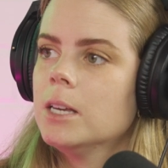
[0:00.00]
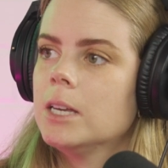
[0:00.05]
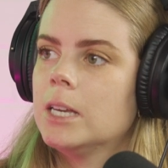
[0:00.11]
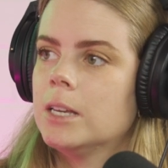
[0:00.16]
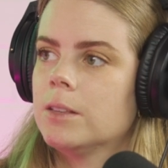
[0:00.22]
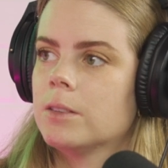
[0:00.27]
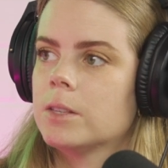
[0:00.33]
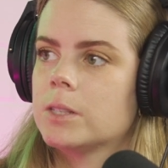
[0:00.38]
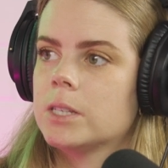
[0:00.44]

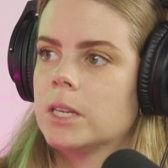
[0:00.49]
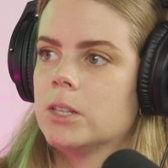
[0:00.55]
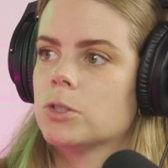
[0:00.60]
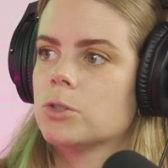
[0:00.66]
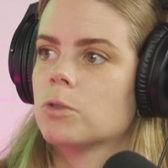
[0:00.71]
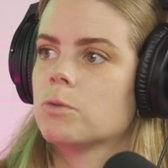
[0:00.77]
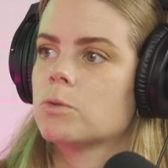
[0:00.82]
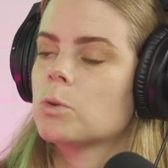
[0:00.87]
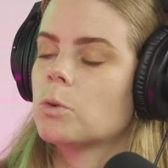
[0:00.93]
in the
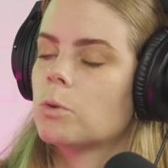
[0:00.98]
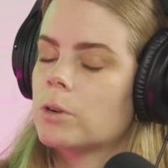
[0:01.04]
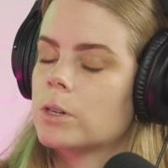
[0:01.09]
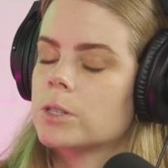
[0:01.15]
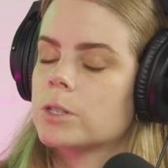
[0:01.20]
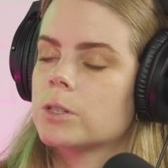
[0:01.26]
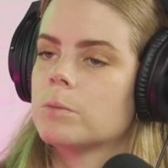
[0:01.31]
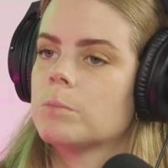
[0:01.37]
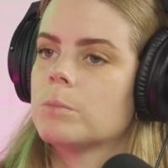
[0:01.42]
sense of
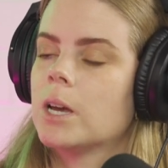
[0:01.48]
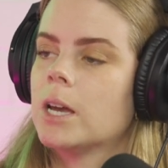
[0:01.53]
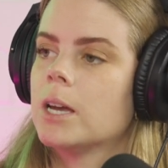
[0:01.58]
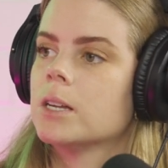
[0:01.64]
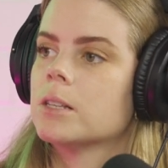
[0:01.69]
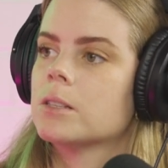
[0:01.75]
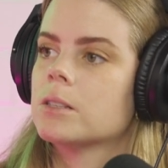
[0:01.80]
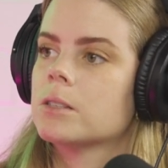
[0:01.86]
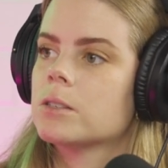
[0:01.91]
tourism
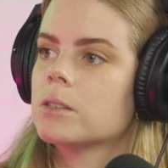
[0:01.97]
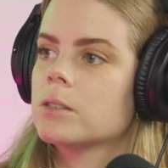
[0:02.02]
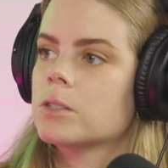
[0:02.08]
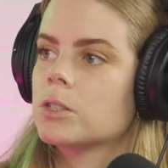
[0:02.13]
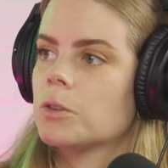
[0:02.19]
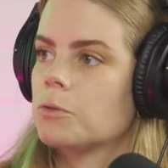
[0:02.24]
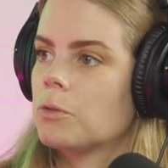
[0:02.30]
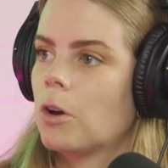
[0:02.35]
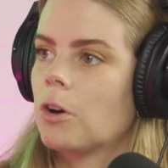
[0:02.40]
and
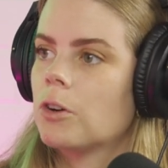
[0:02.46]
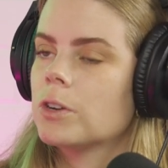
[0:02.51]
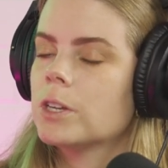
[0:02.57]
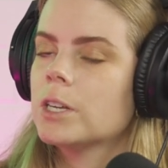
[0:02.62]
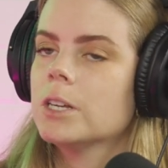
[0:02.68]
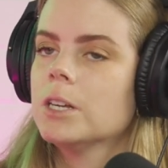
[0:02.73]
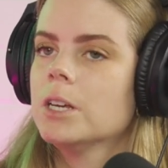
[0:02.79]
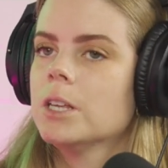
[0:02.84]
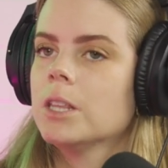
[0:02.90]
safari,